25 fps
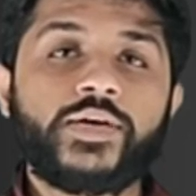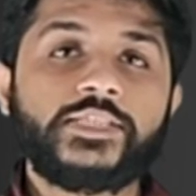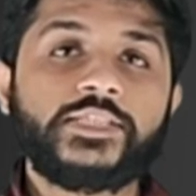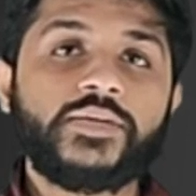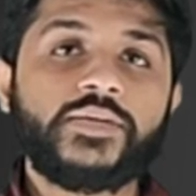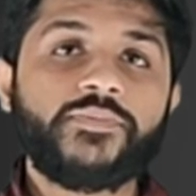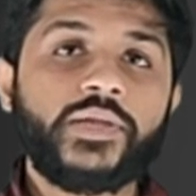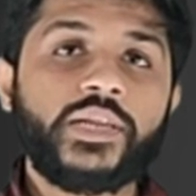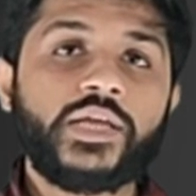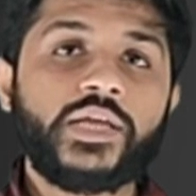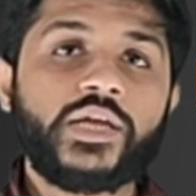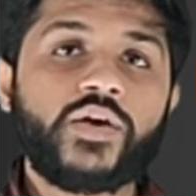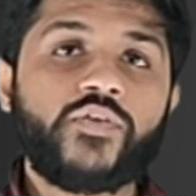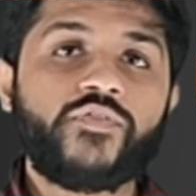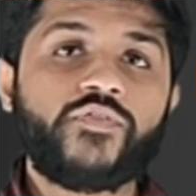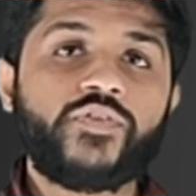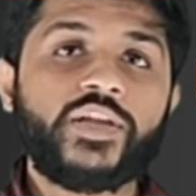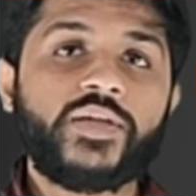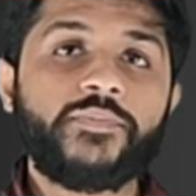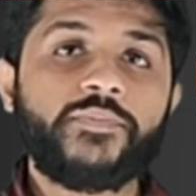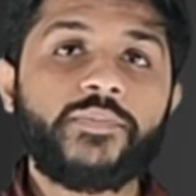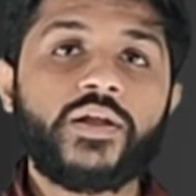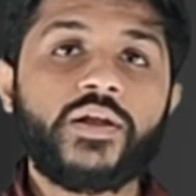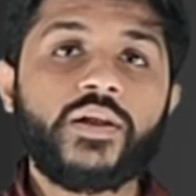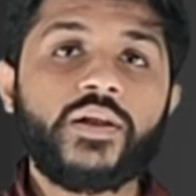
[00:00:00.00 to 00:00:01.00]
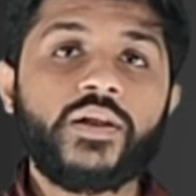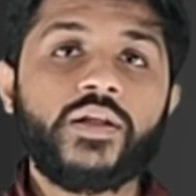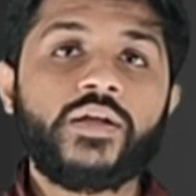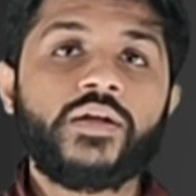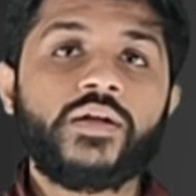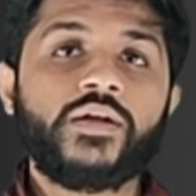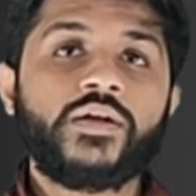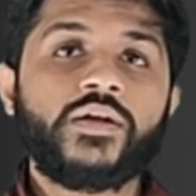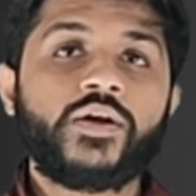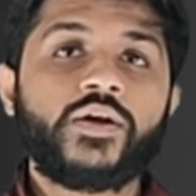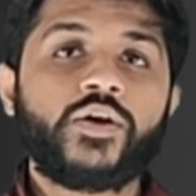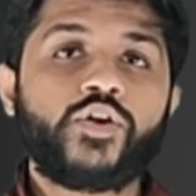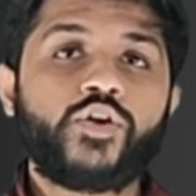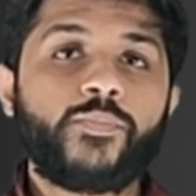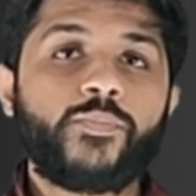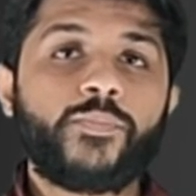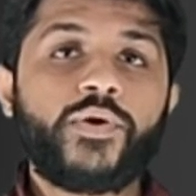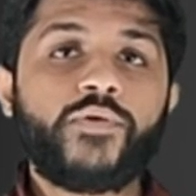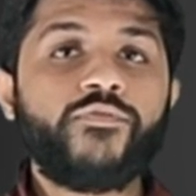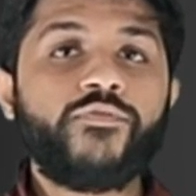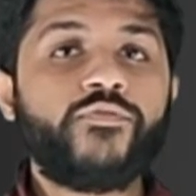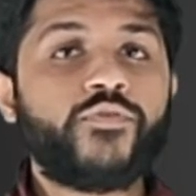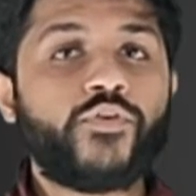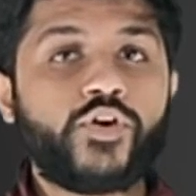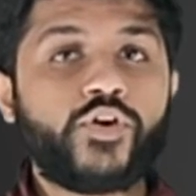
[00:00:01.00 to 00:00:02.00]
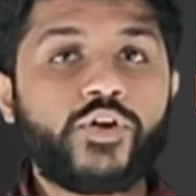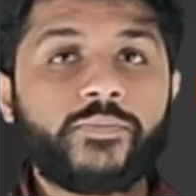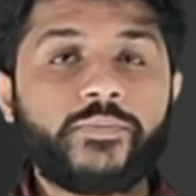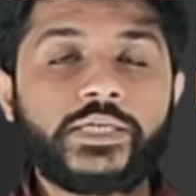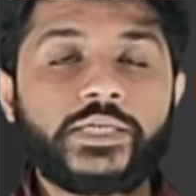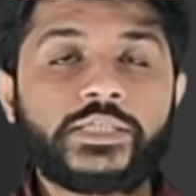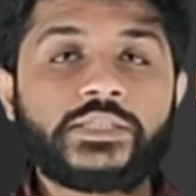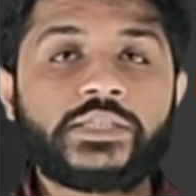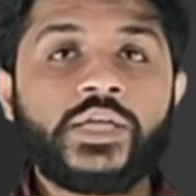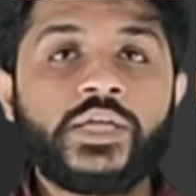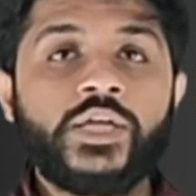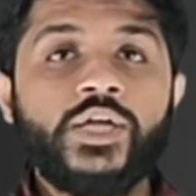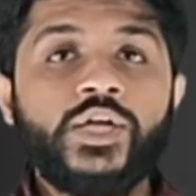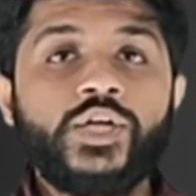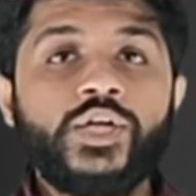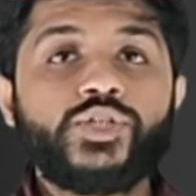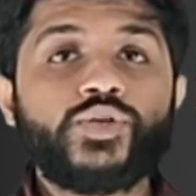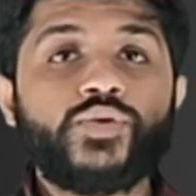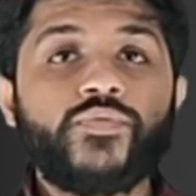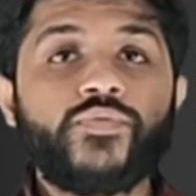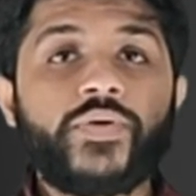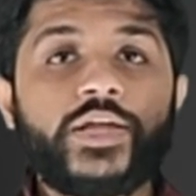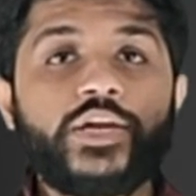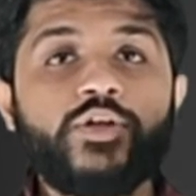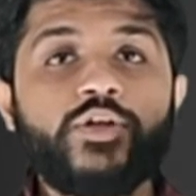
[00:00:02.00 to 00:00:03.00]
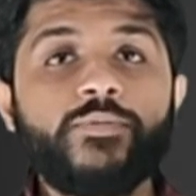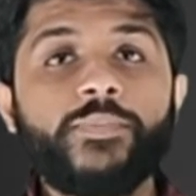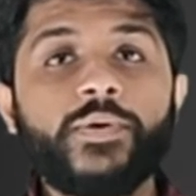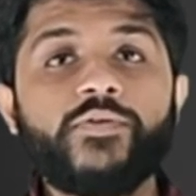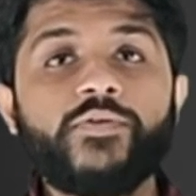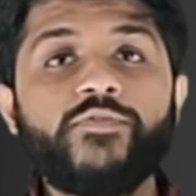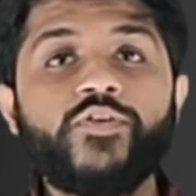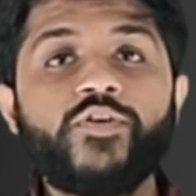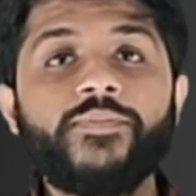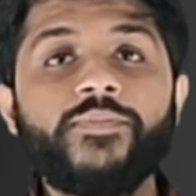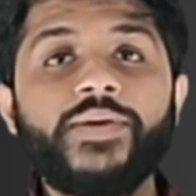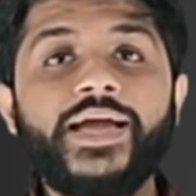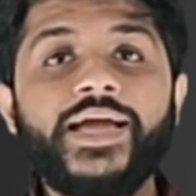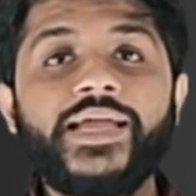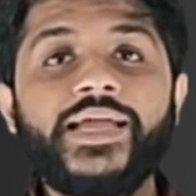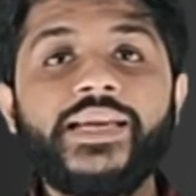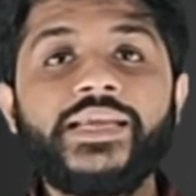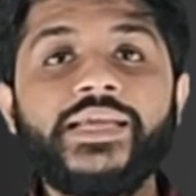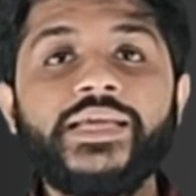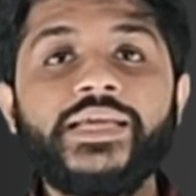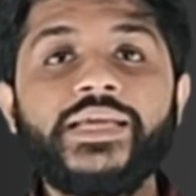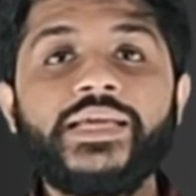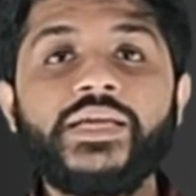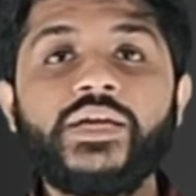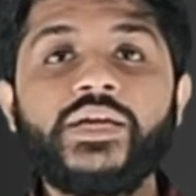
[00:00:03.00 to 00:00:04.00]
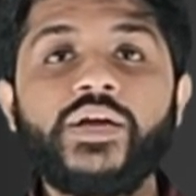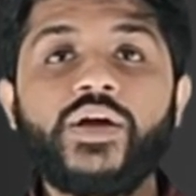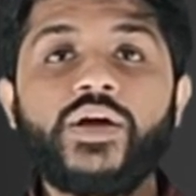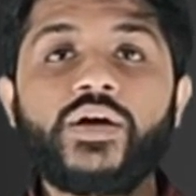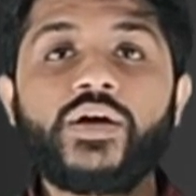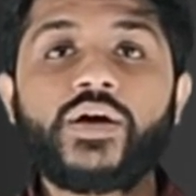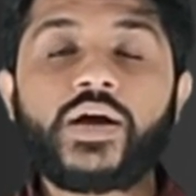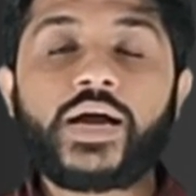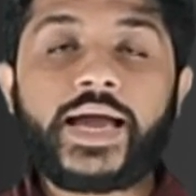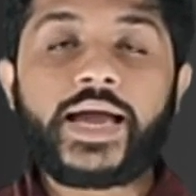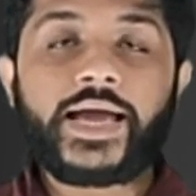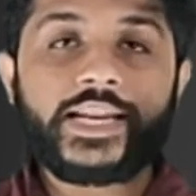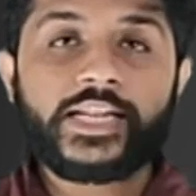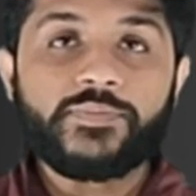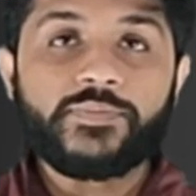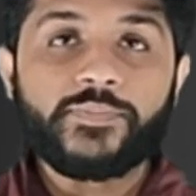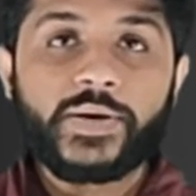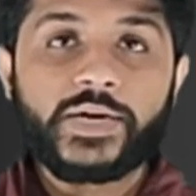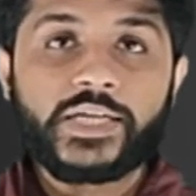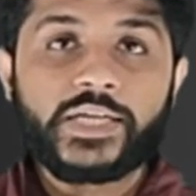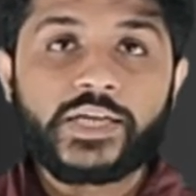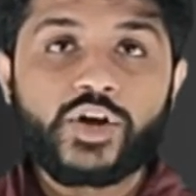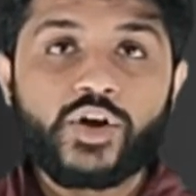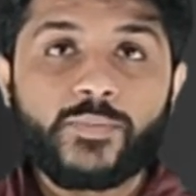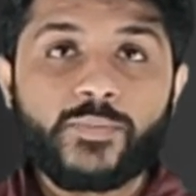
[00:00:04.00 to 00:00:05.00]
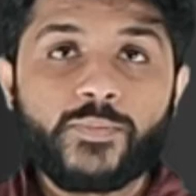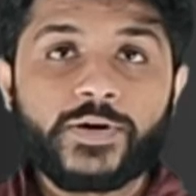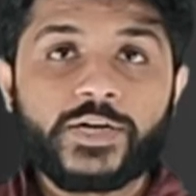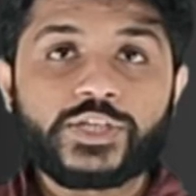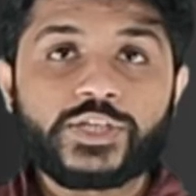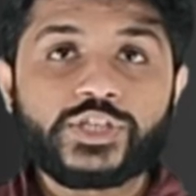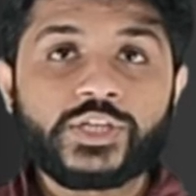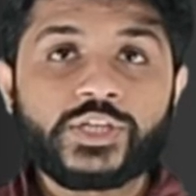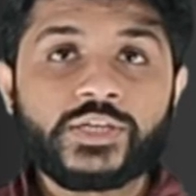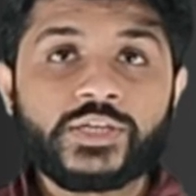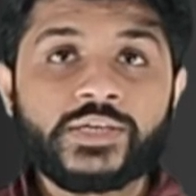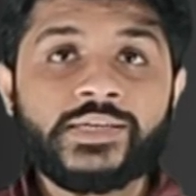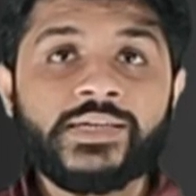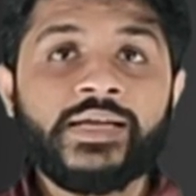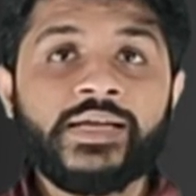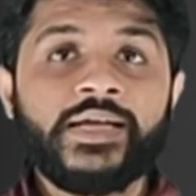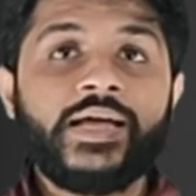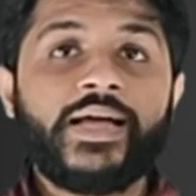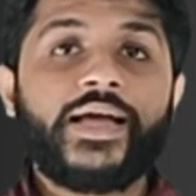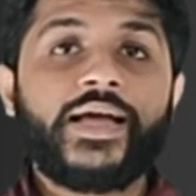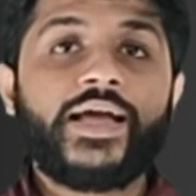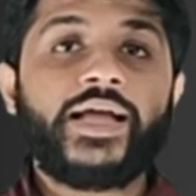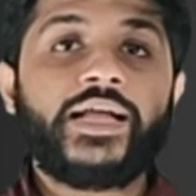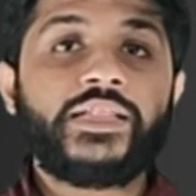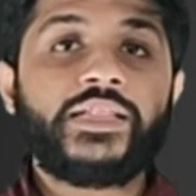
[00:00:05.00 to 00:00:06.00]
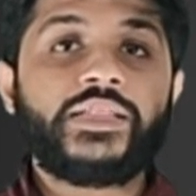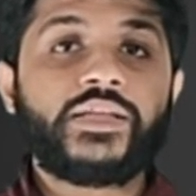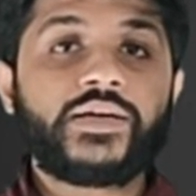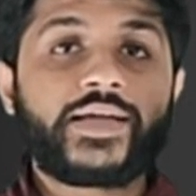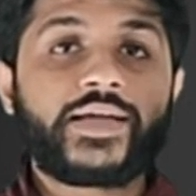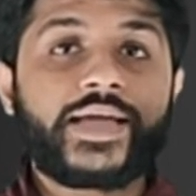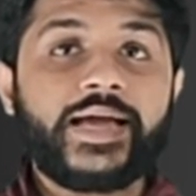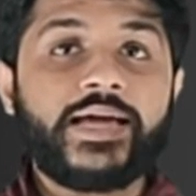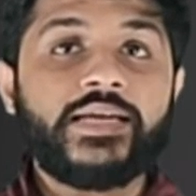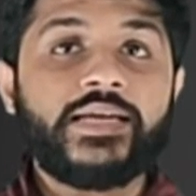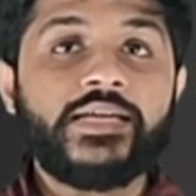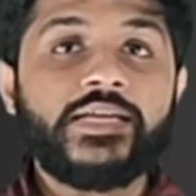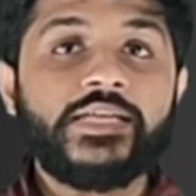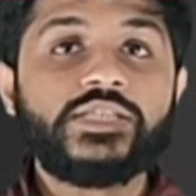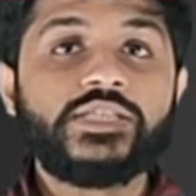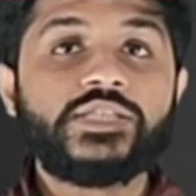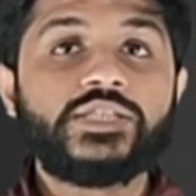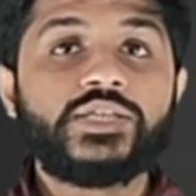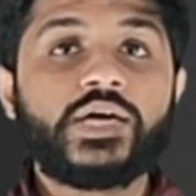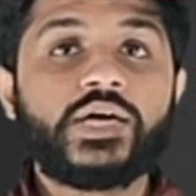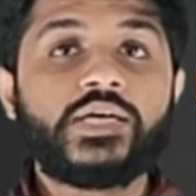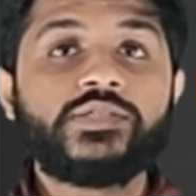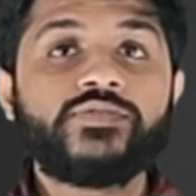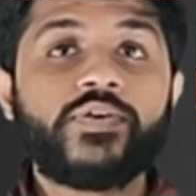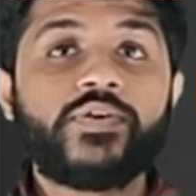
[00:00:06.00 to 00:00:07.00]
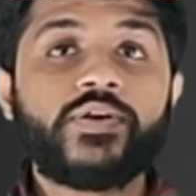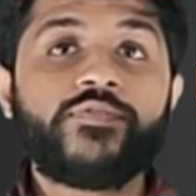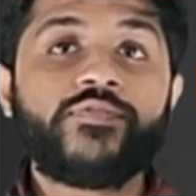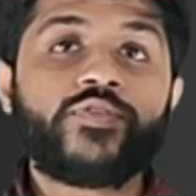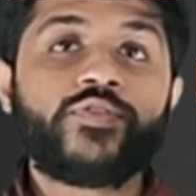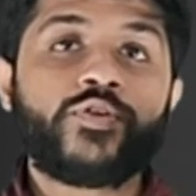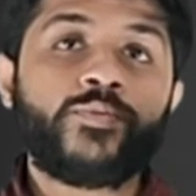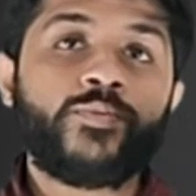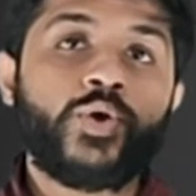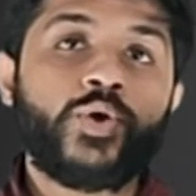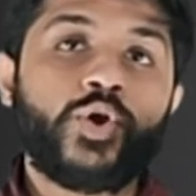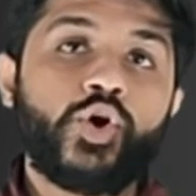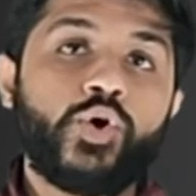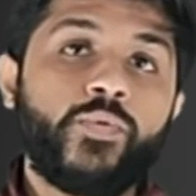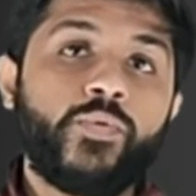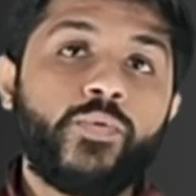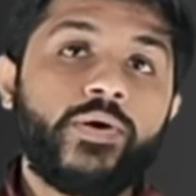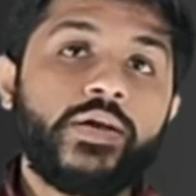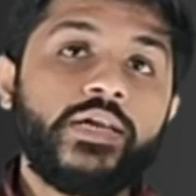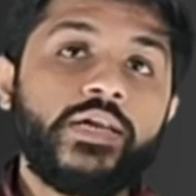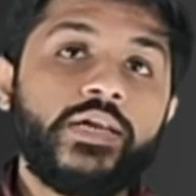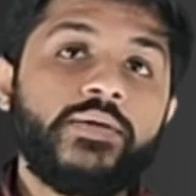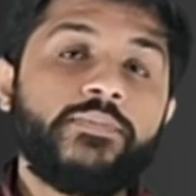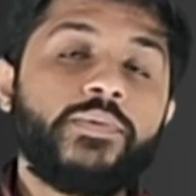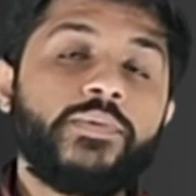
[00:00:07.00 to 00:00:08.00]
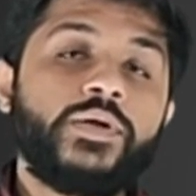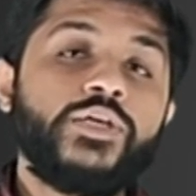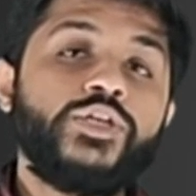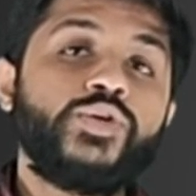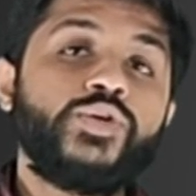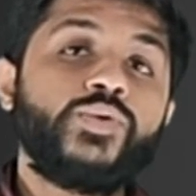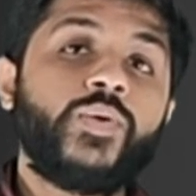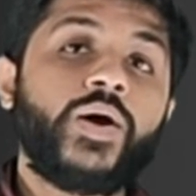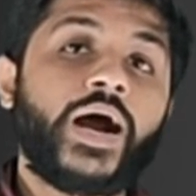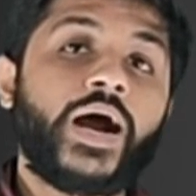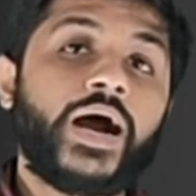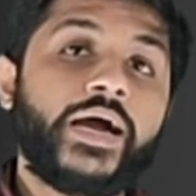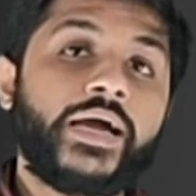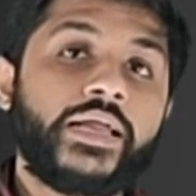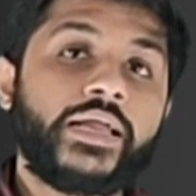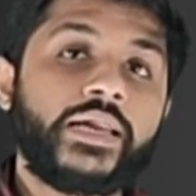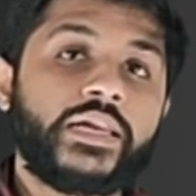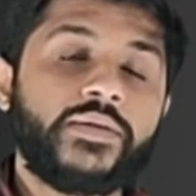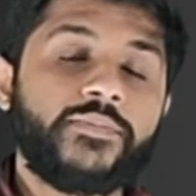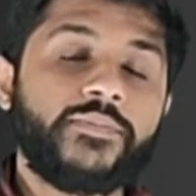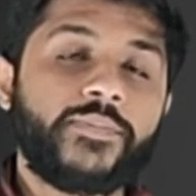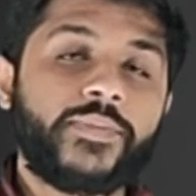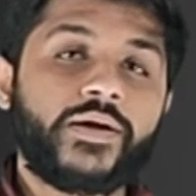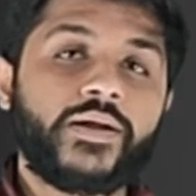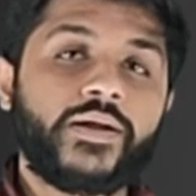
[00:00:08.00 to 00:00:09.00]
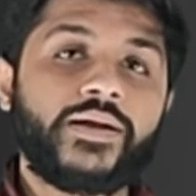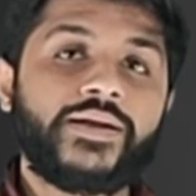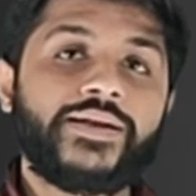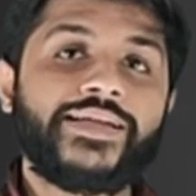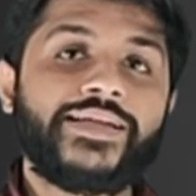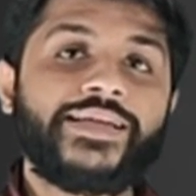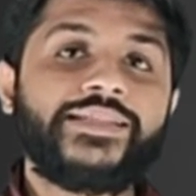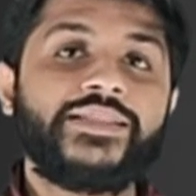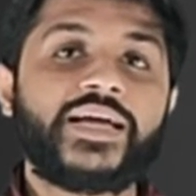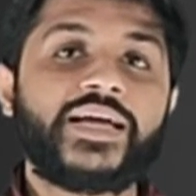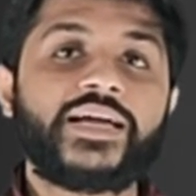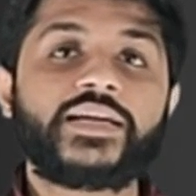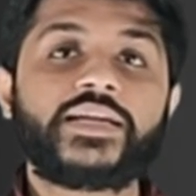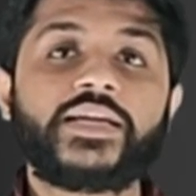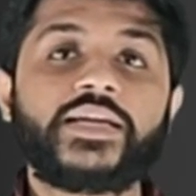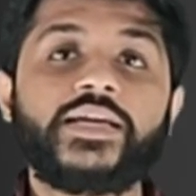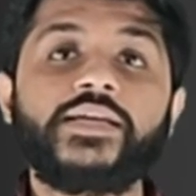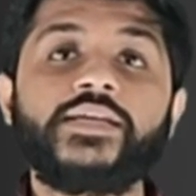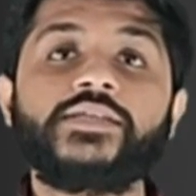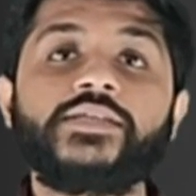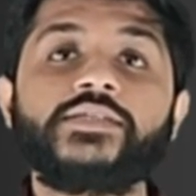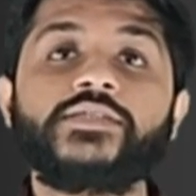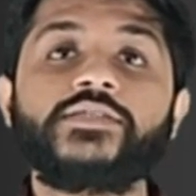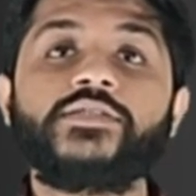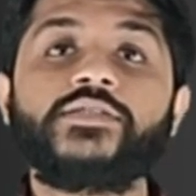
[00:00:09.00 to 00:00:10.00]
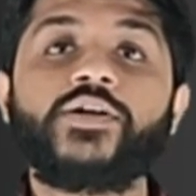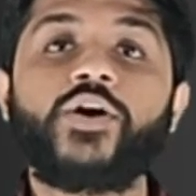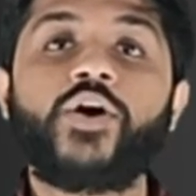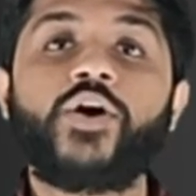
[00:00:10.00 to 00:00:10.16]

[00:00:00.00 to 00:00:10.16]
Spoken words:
is the meaning of nibble? Group of 4 bits. So when you perform any arithmetic operation and the carry is transferred from lower nibble to higher nibble, in that case the